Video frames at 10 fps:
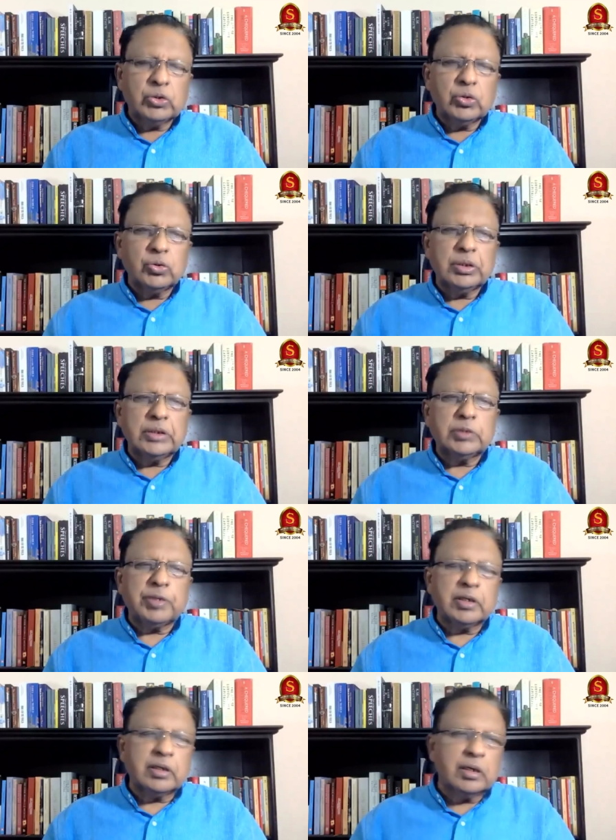So this
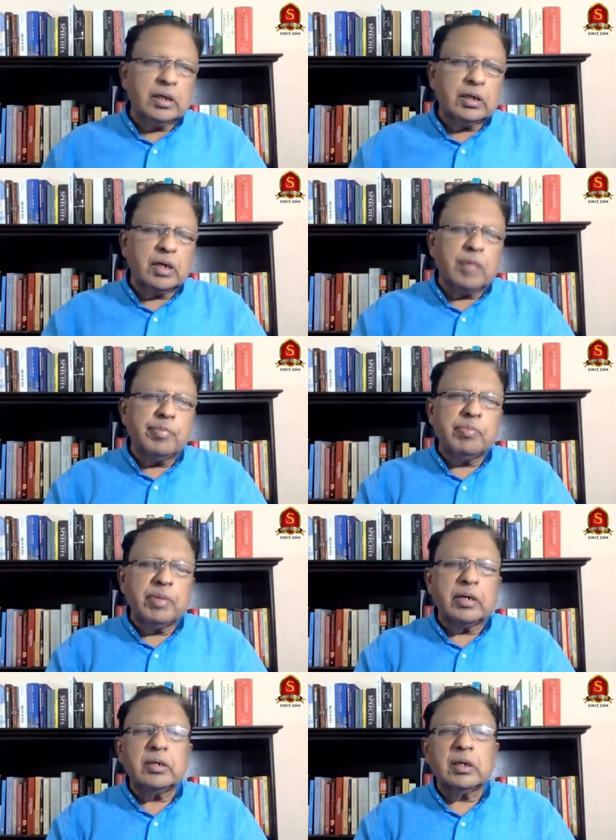particular
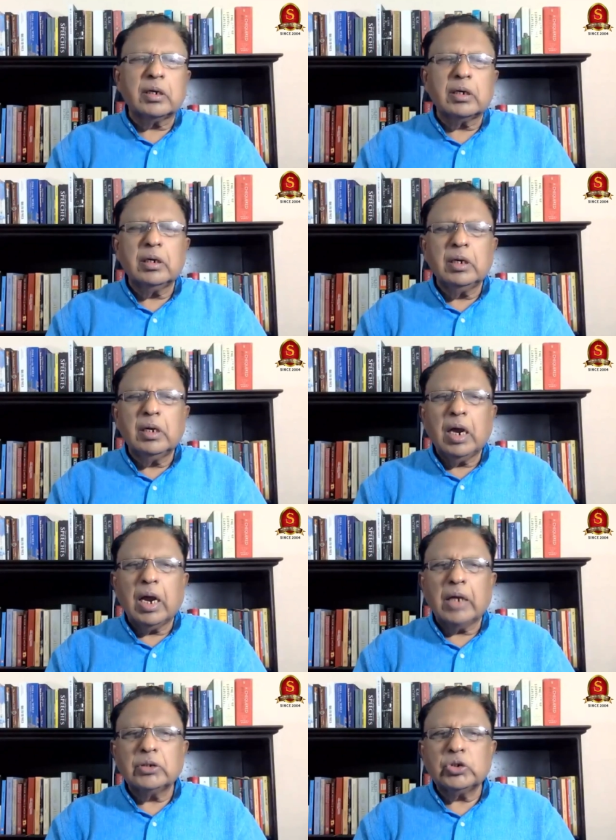amendment
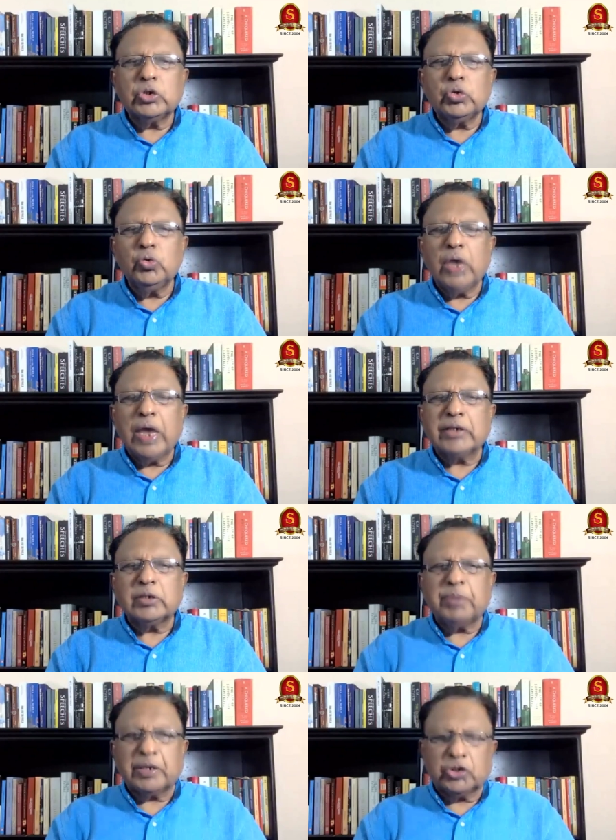has two
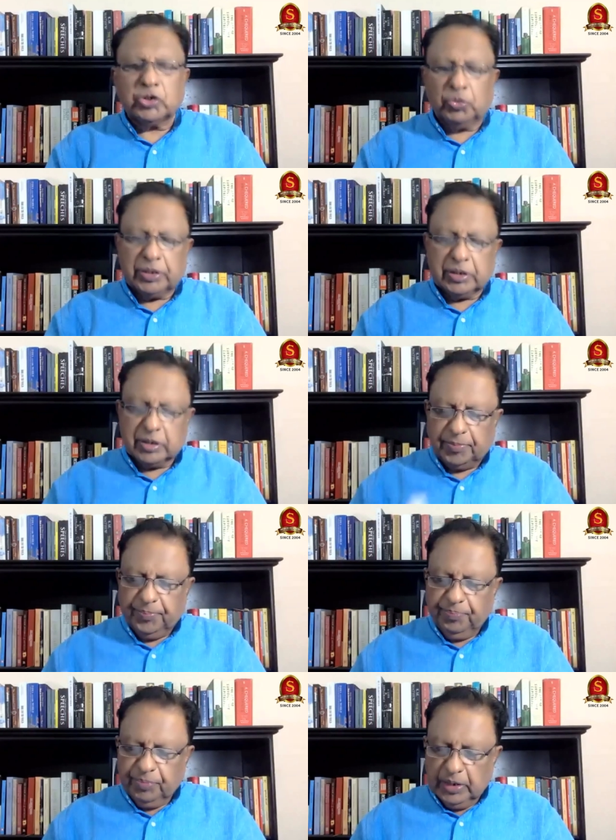aspects to it.
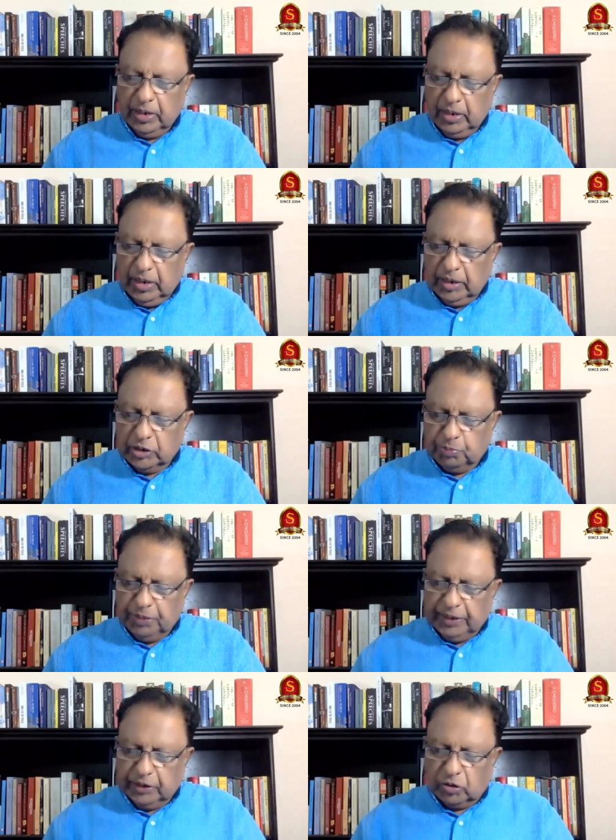It
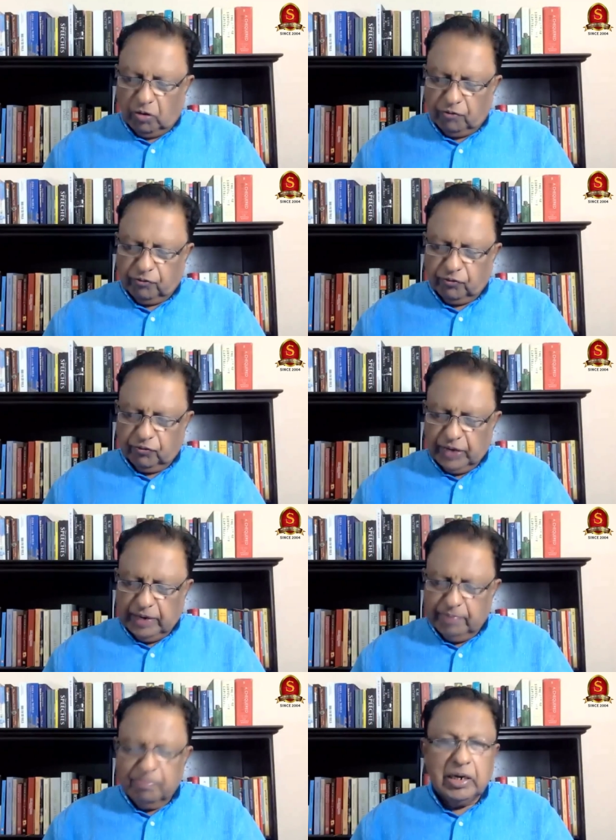speaks of
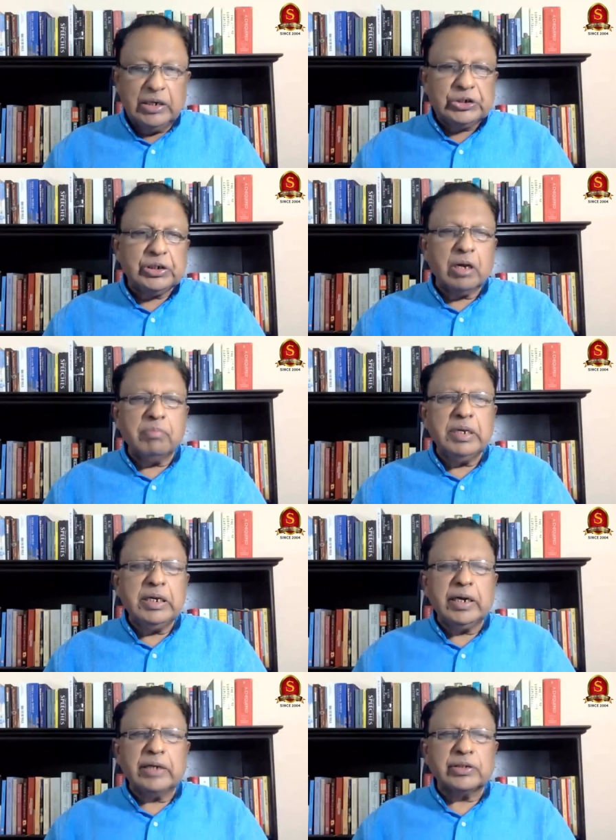a militia
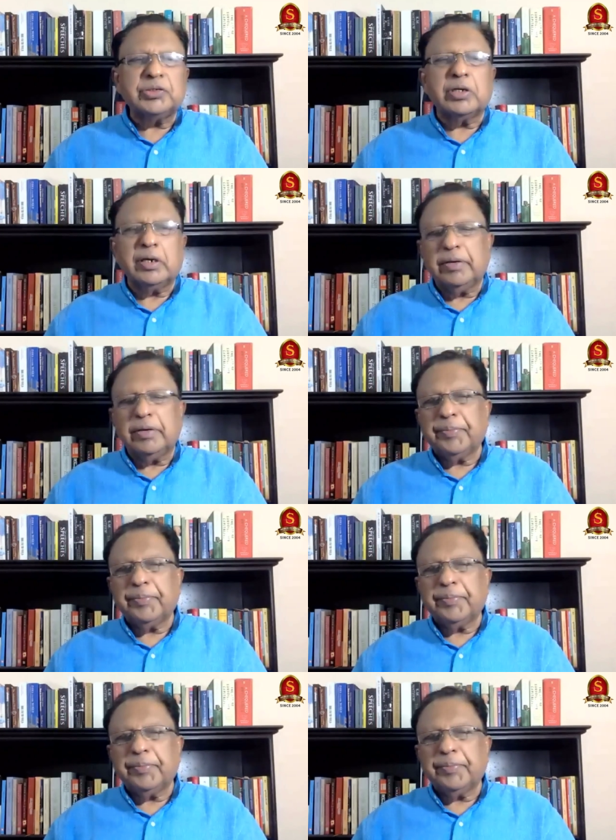being necessary